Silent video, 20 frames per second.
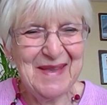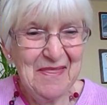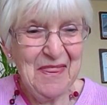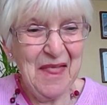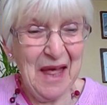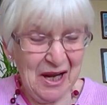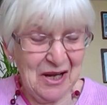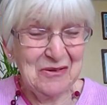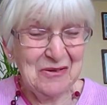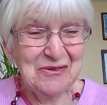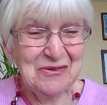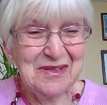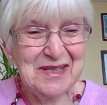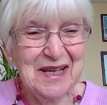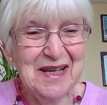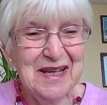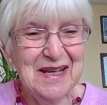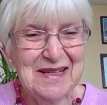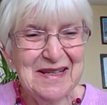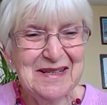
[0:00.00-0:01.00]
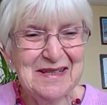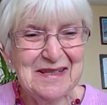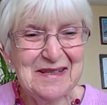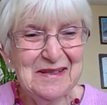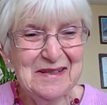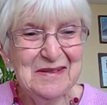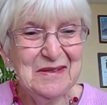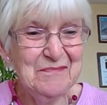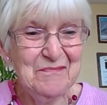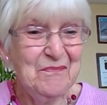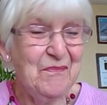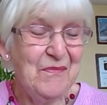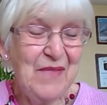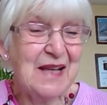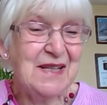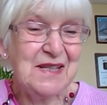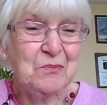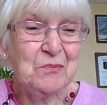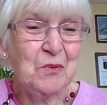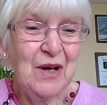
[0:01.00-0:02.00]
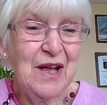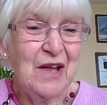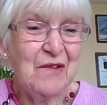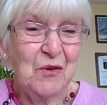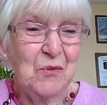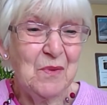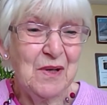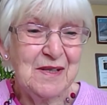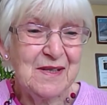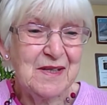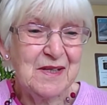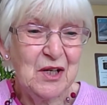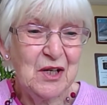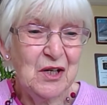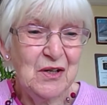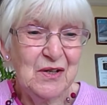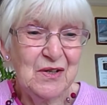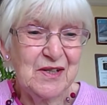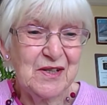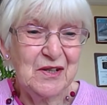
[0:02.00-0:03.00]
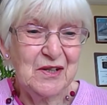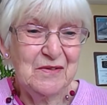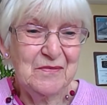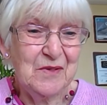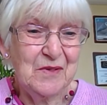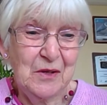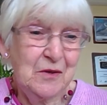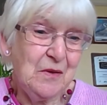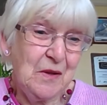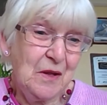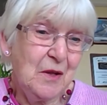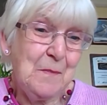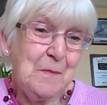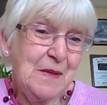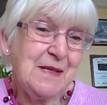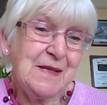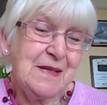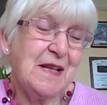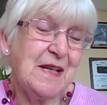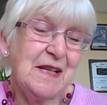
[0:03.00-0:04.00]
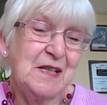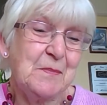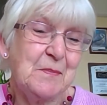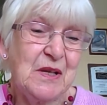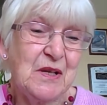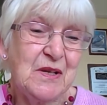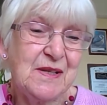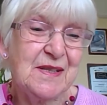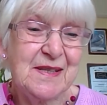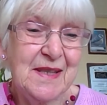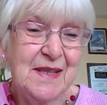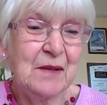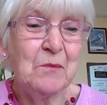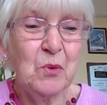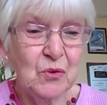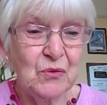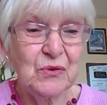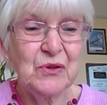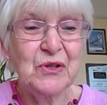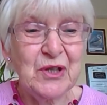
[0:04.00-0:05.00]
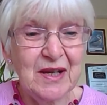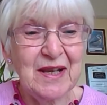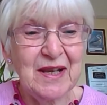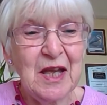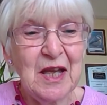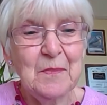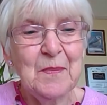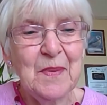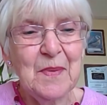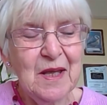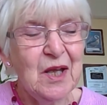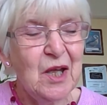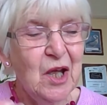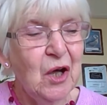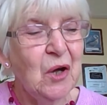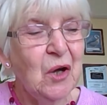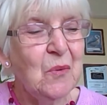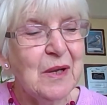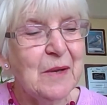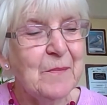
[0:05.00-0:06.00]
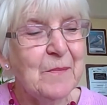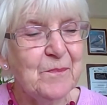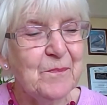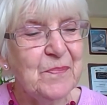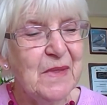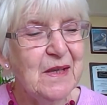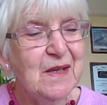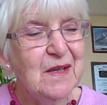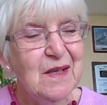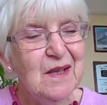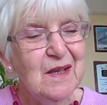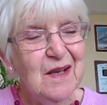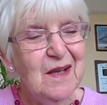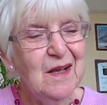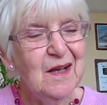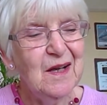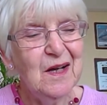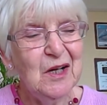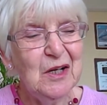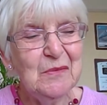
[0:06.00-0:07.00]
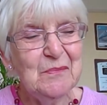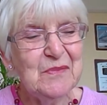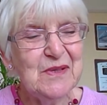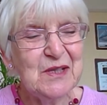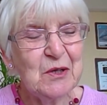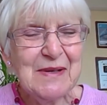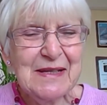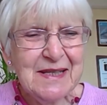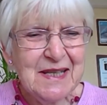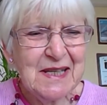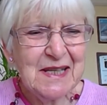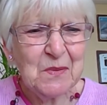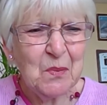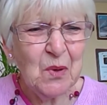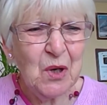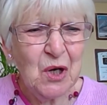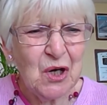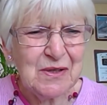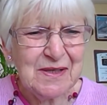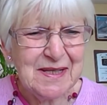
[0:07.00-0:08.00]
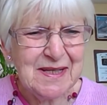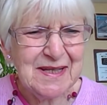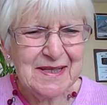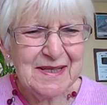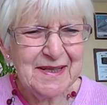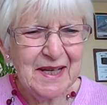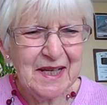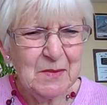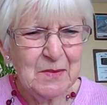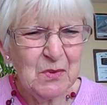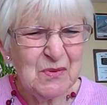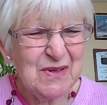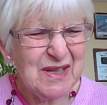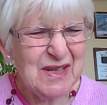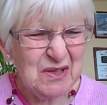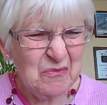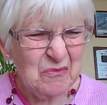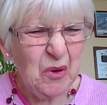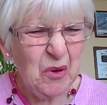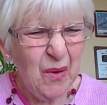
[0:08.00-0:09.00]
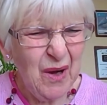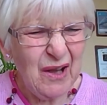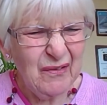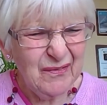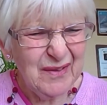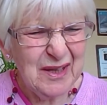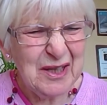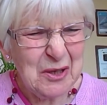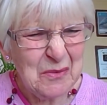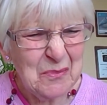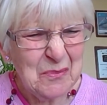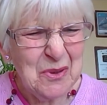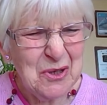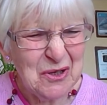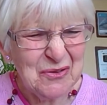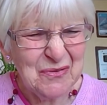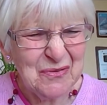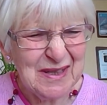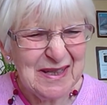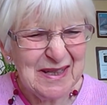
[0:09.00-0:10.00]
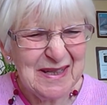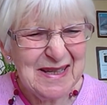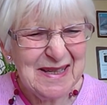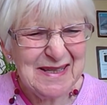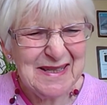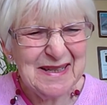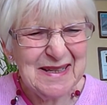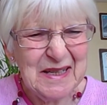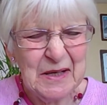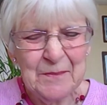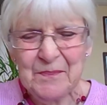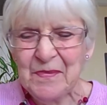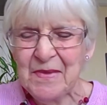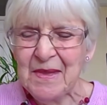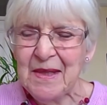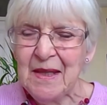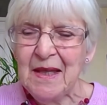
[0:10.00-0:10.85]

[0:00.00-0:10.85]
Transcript: In that context, that's why everyone starts a business, because they want to keep it going. So it's this word, sustainable, is quite a funny word, really, isn't it?